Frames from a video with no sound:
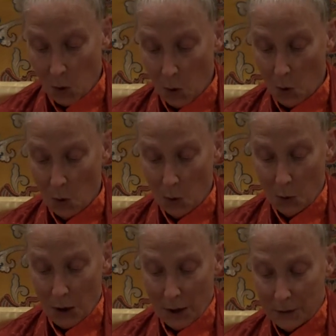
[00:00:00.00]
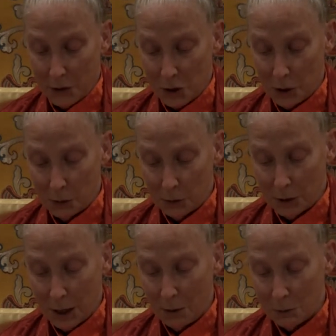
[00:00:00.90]
Oh, the children
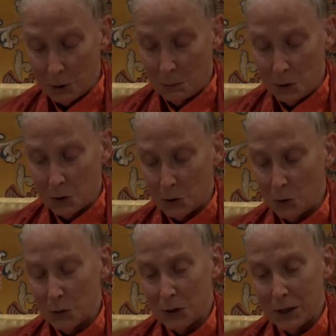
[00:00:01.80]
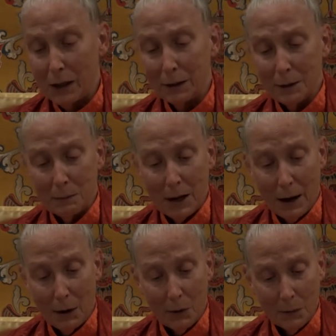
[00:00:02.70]
come to me so seldom
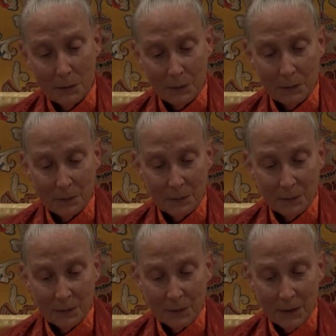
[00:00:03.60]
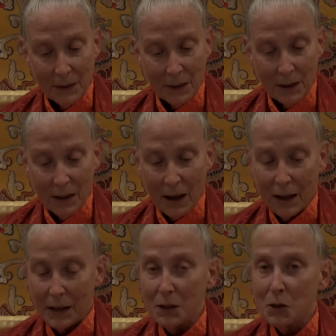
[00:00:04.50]
now. I
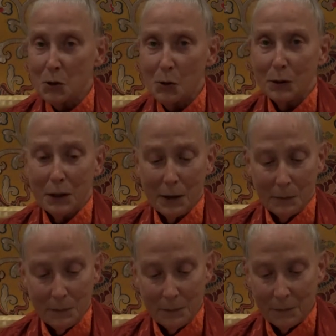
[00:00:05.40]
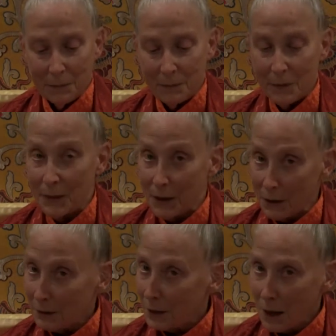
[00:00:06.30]
consoled him.
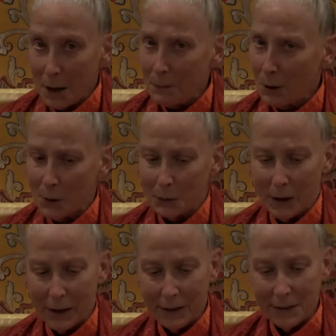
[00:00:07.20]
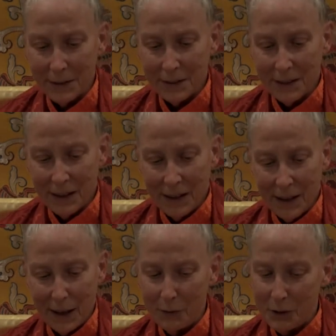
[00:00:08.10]
They'll come all right.
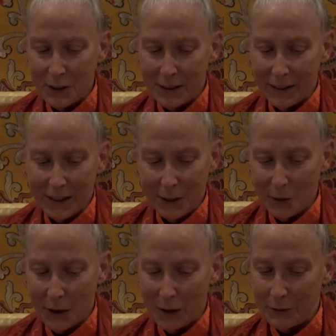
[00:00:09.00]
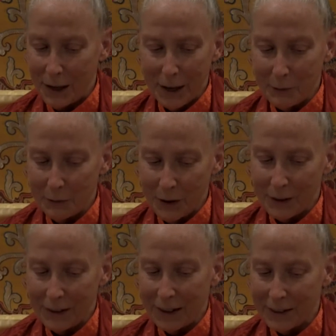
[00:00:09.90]
Evidently you have not
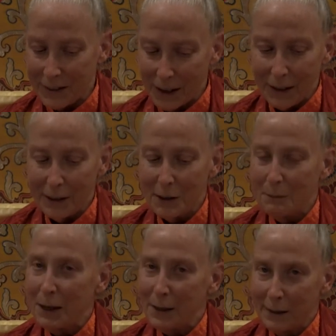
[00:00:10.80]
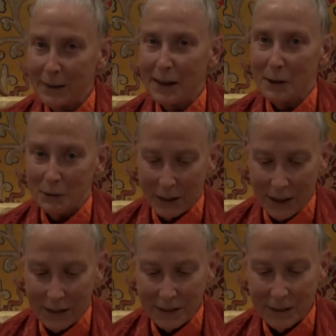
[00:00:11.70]
felt like telling them anything of
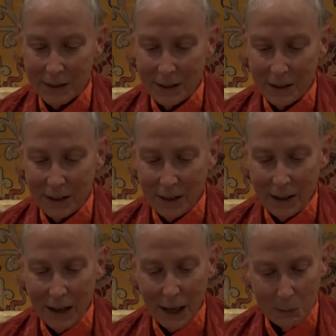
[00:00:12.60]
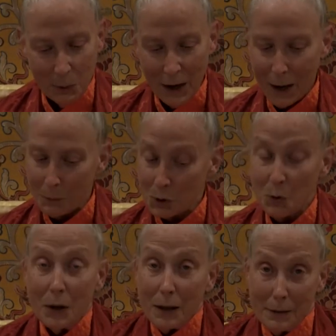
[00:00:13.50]
late, and perhaps
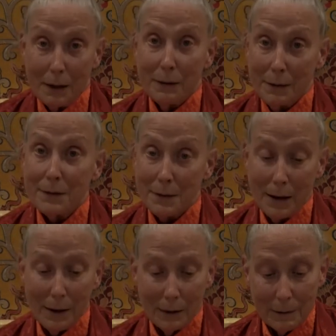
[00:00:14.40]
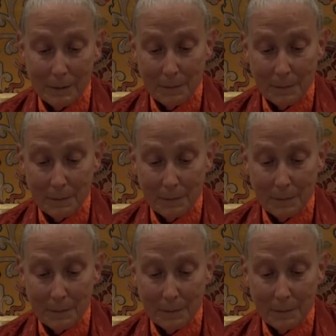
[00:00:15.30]
you had nothing to tell,